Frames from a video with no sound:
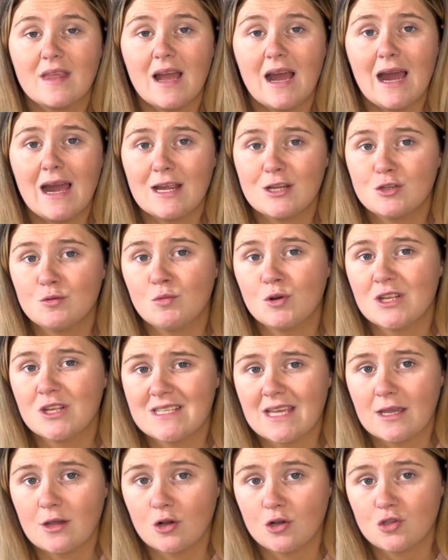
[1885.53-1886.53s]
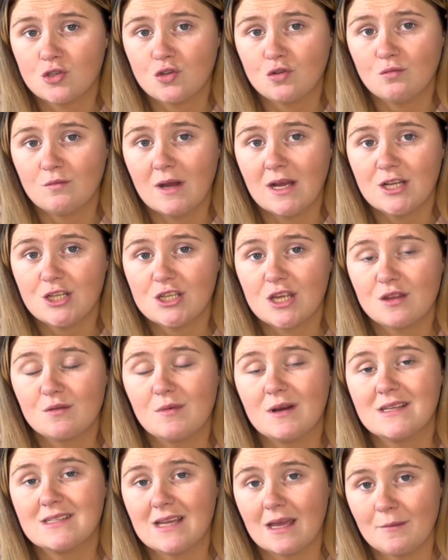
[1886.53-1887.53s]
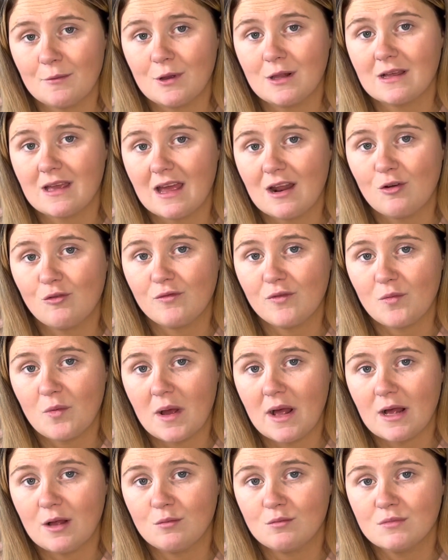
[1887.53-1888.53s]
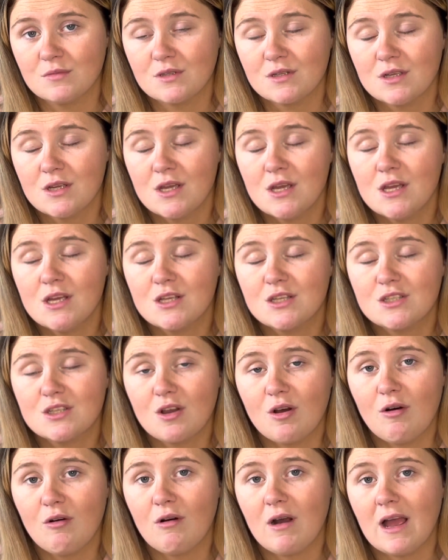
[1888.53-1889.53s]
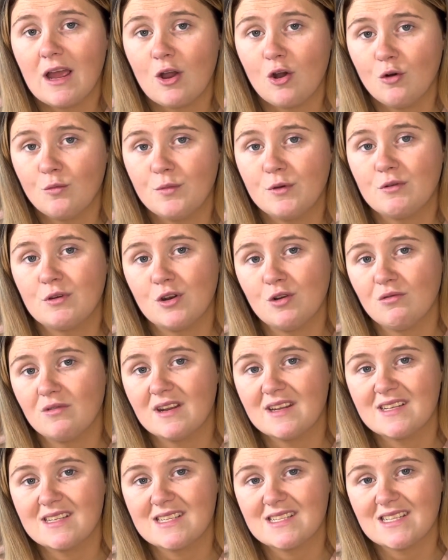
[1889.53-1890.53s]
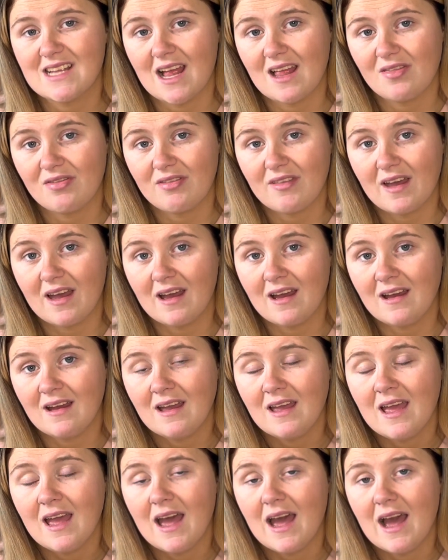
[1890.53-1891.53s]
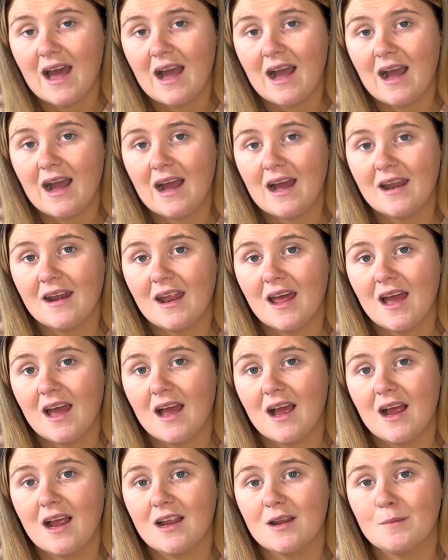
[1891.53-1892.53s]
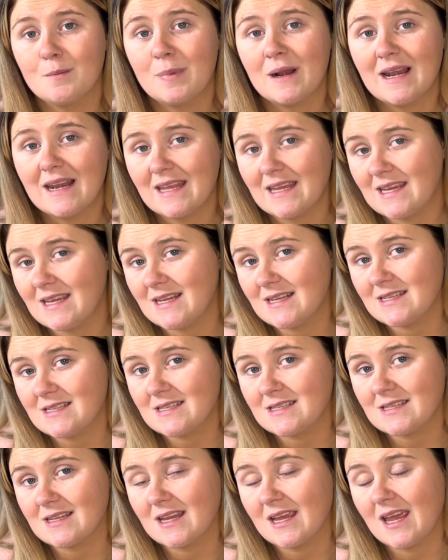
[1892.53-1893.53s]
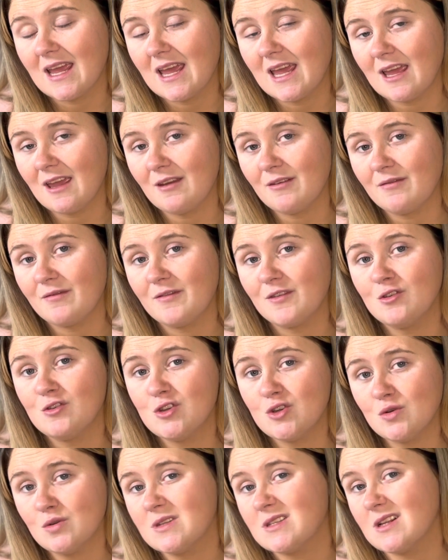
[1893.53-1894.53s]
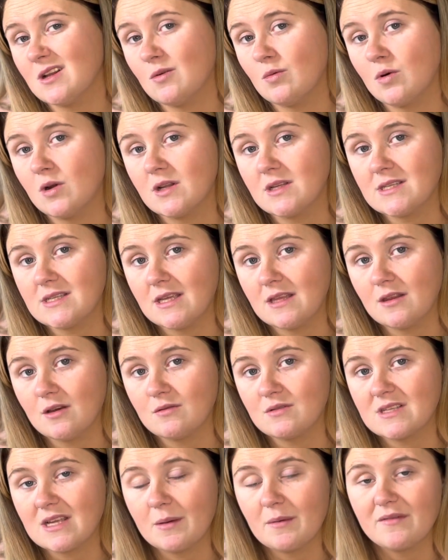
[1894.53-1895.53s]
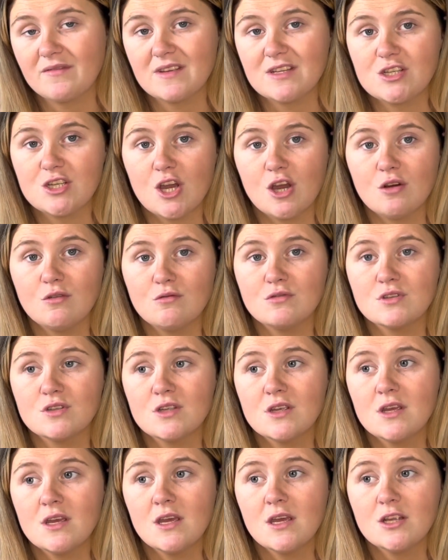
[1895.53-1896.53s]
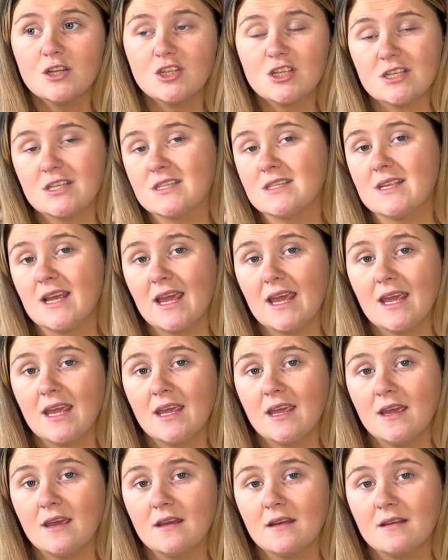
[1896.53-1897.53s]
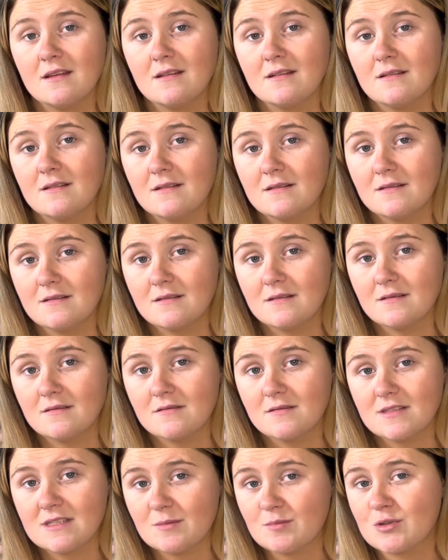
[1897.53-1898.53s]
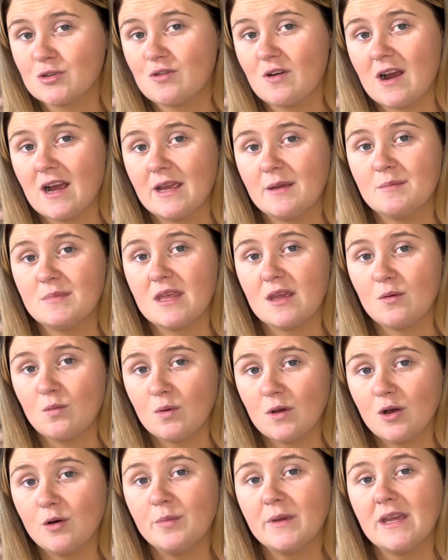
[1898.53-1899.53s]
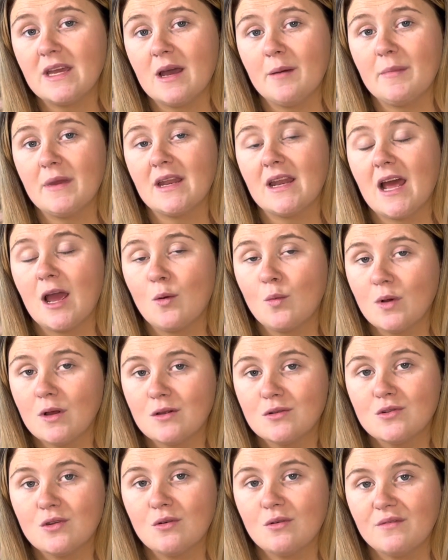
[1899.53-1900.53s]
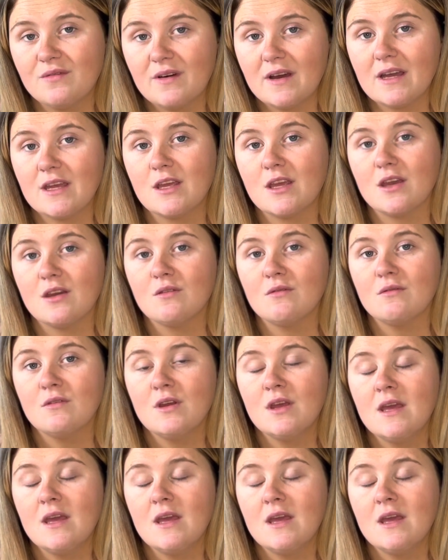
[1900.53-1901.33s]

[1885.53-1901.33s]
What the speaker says: I don't want to take on too much, otherwise I will get overwhelmed. So I hope you can all understand that. And please, if you do still want to see those type of videos, just stay subscribed. They will be coming. I will notify you